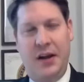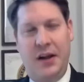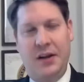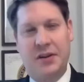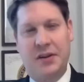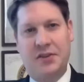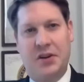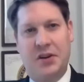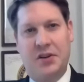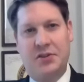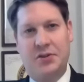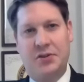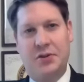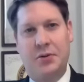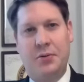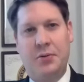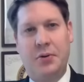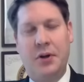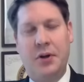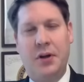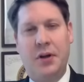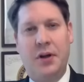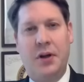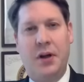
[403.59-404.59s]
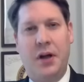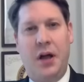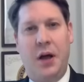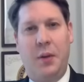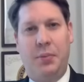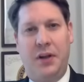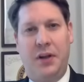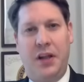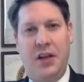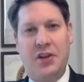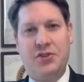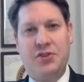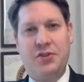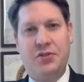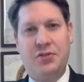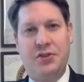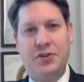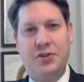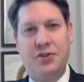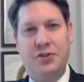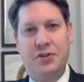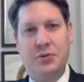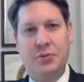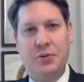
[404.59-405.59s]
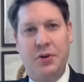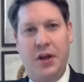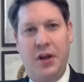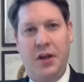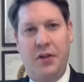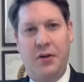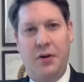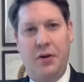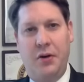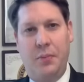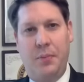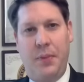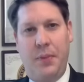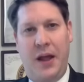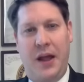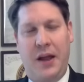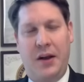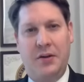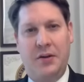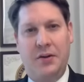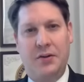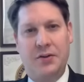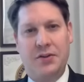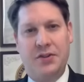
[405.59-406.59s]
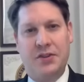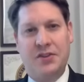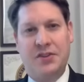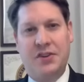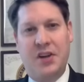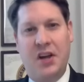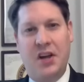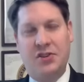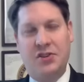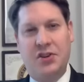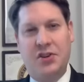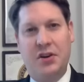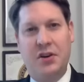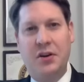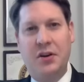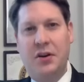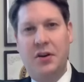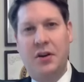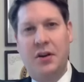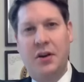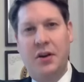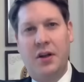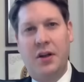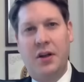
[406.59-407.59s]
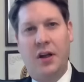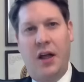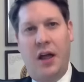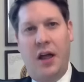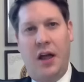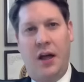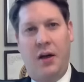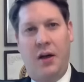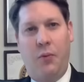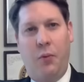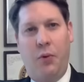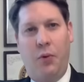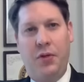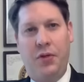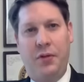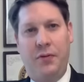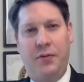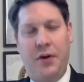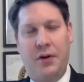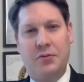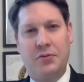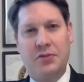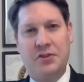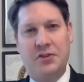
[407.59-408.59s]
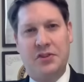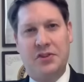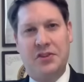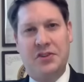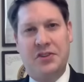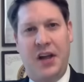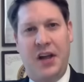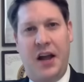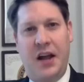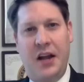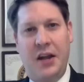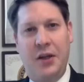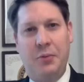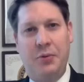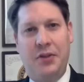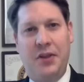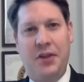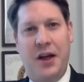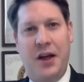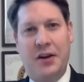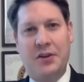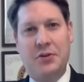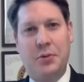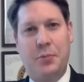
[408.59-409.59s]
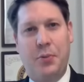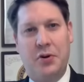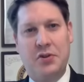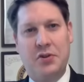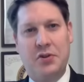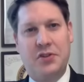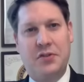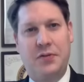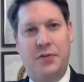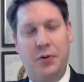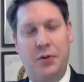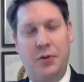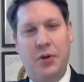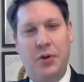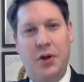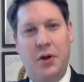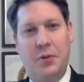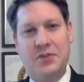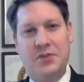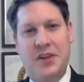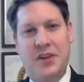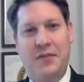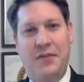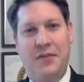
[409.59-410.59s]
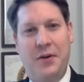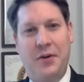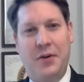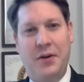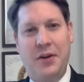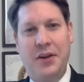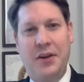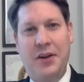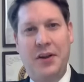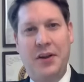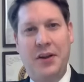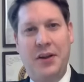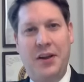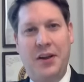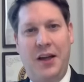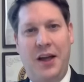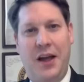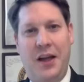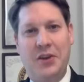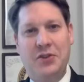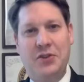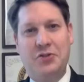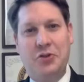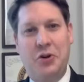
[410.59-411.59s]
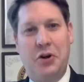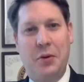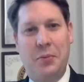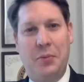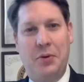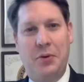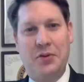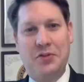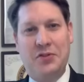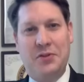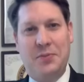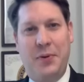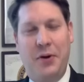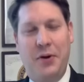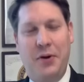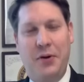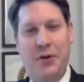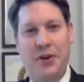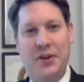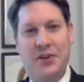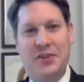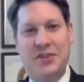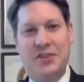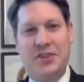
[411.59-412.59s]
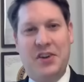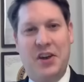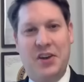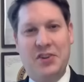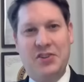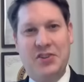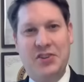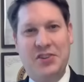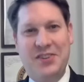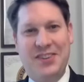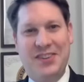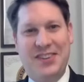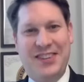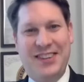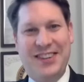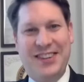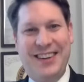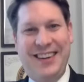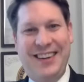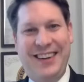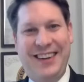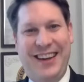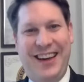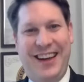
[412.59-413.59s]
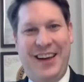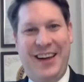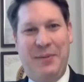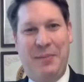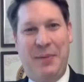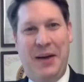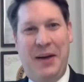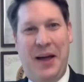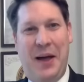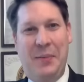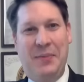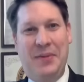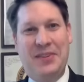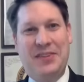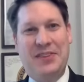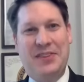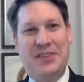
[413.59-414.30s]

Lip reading: And it's also a pleasure to do another panel discussion with the Federalist Society with Dr. Percival. We always have very enjoyable and spirited discussions, Bob.